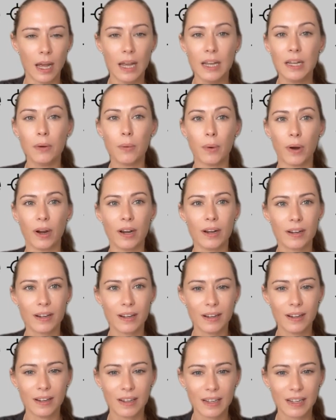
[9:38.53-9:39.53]
anywhere,
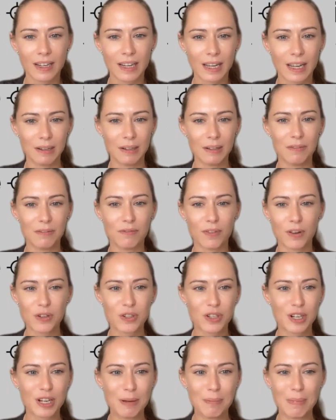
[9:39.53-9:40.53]
can
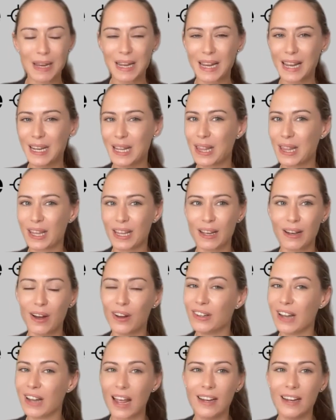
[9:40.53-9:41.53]
virtually make anything
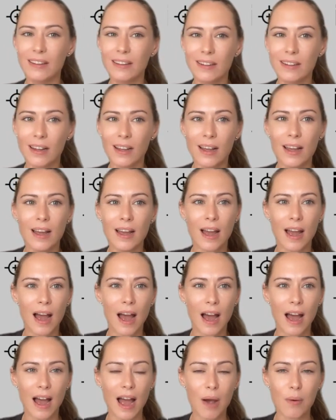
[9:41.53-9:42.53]
online
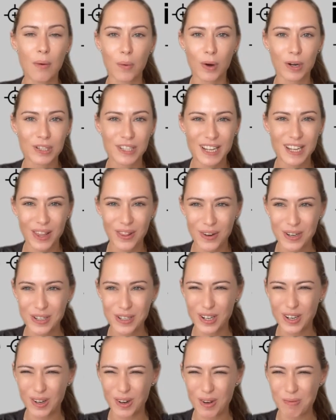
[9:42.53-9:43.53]
uh, and work together
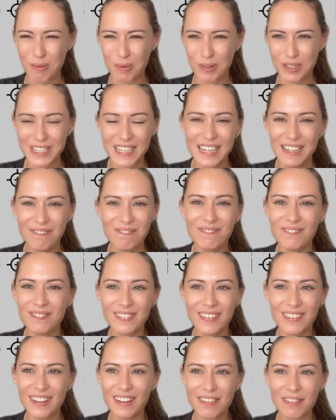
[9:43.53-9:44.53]
as a global team
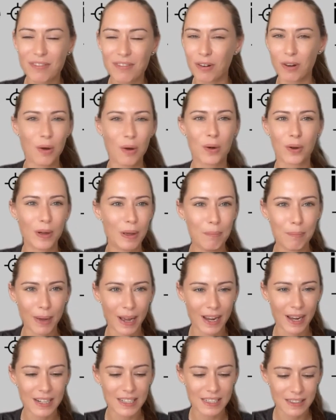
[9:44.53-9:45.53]
for local
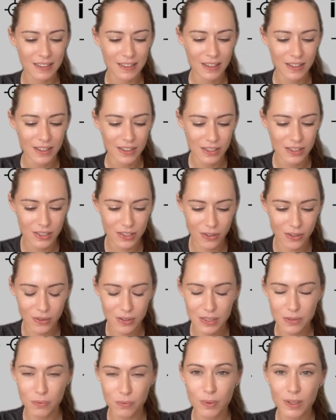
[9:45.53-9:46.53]
impact. So
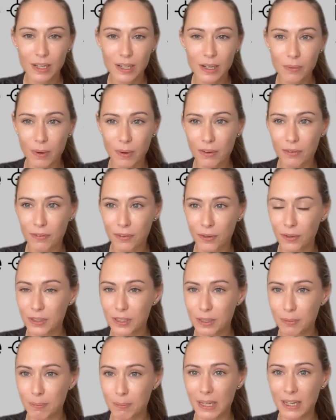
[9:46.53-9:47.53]
it's really wonderful
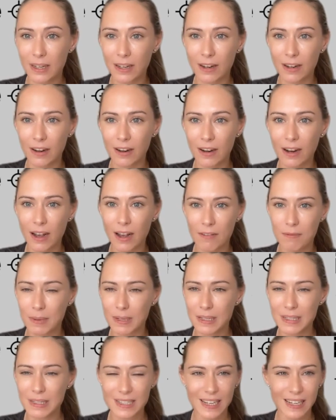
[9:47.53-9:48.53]
to be here. I've
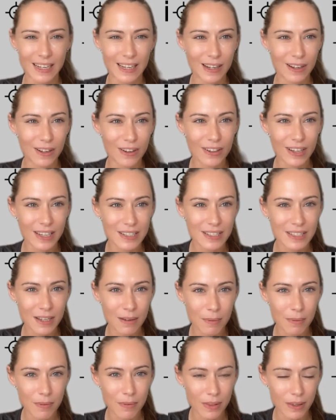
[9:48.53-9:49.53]
been taking a look at
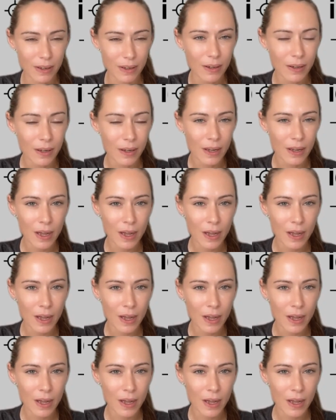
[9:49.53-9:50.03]
some of the